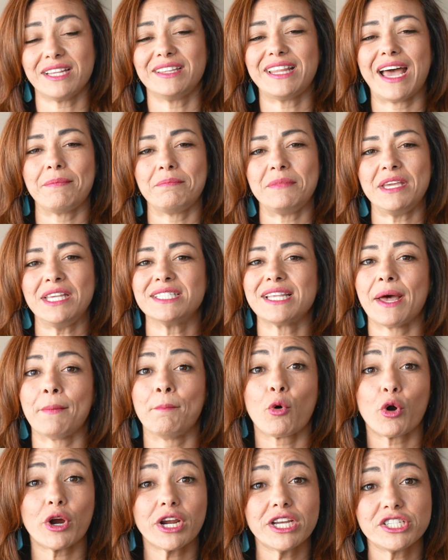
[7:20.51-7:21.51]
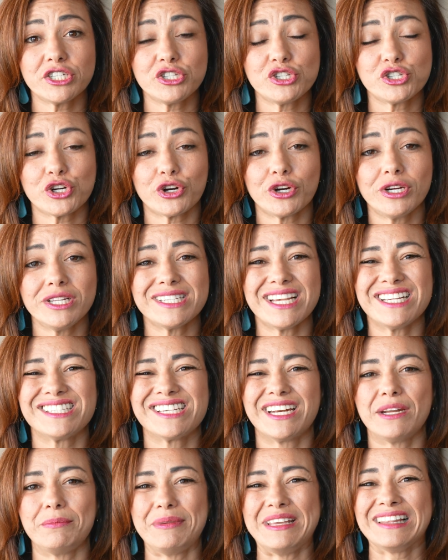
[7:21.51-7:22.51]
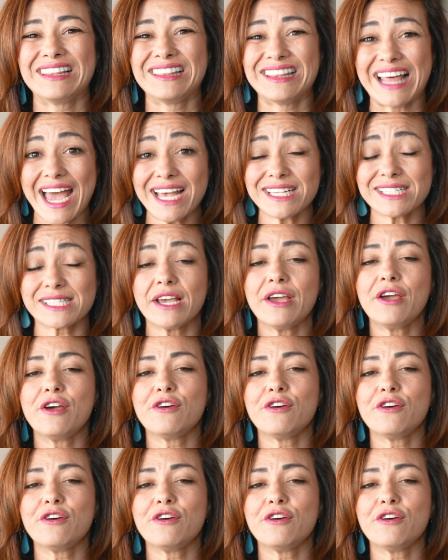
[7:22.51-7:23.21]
That means that mortgage insurance is gonna be less